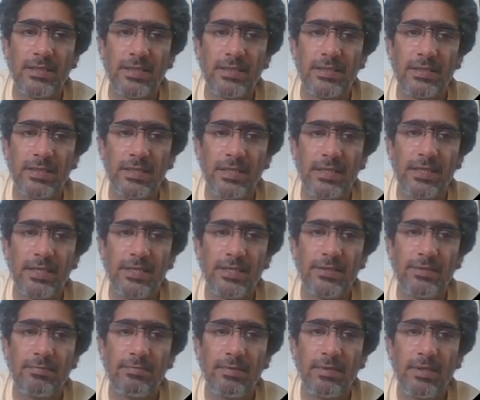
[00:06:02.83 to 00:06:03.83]
six, nine.
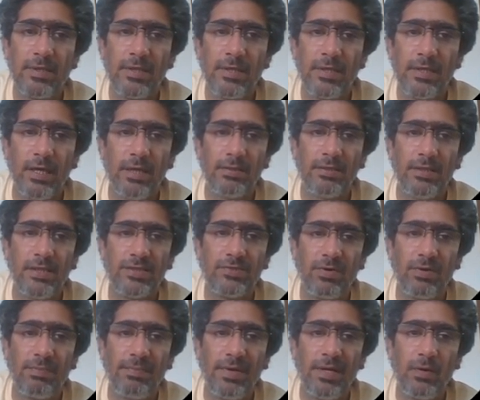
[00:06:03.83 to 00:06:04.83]
Uh, this
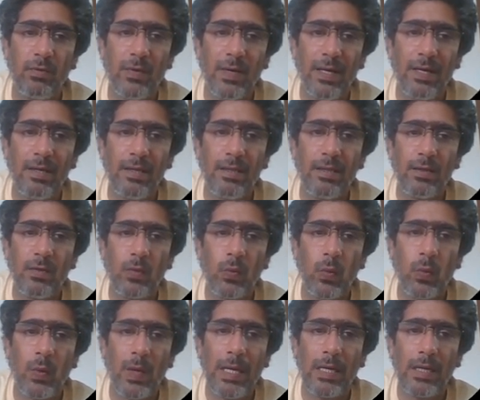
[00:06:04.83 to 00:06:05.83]
would be a one,
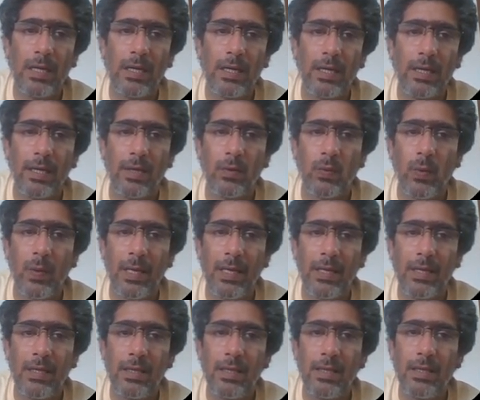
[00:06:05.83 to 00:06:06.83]
one, and a one.
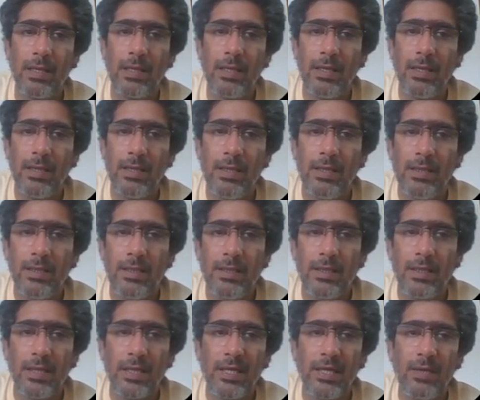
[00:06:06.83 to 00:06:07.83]

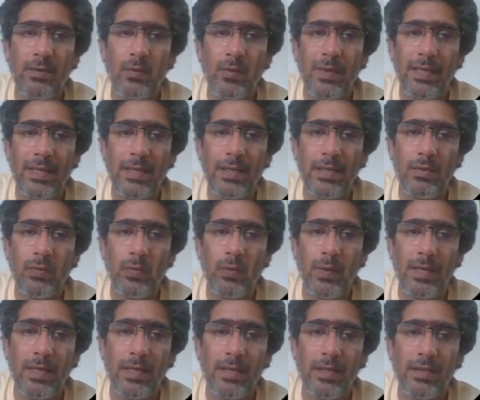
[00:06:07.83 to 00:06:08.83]
Again, one,
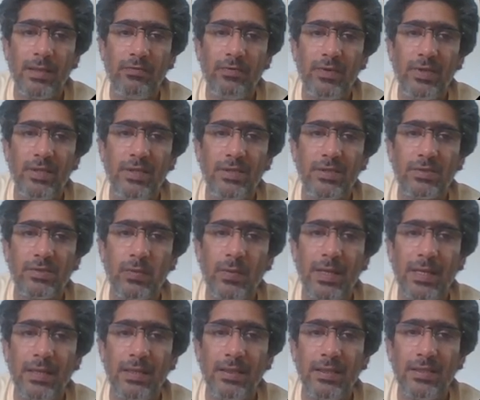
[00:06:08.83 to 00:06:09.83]
one. With this
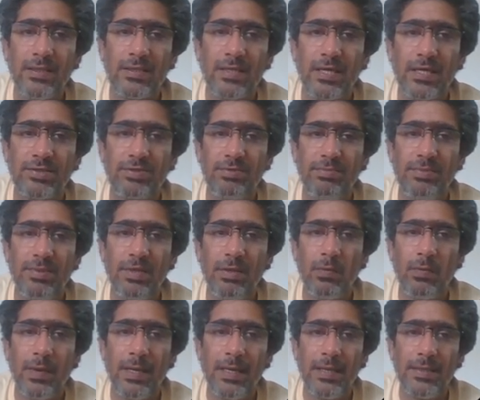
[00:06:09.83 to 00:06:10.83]
one, this has to be a
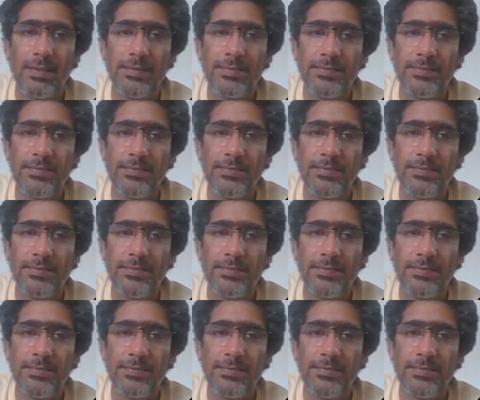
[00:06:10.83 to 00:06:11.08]
one.